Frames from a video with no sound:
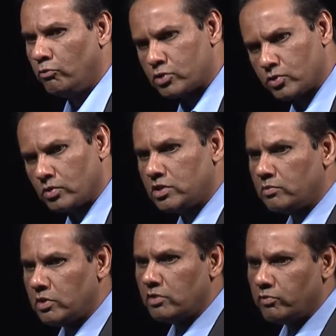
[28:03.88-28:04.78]
virtual
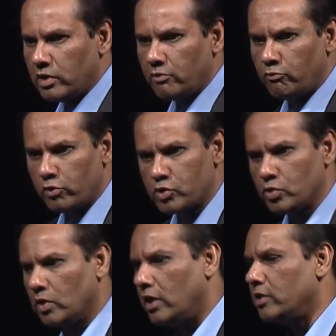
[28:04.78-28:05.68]
CPE. We have
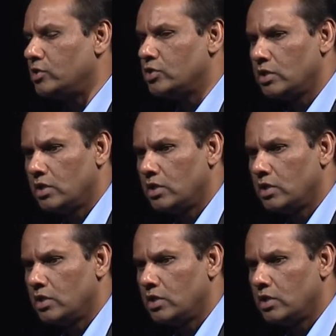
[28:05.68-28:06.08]
virtualized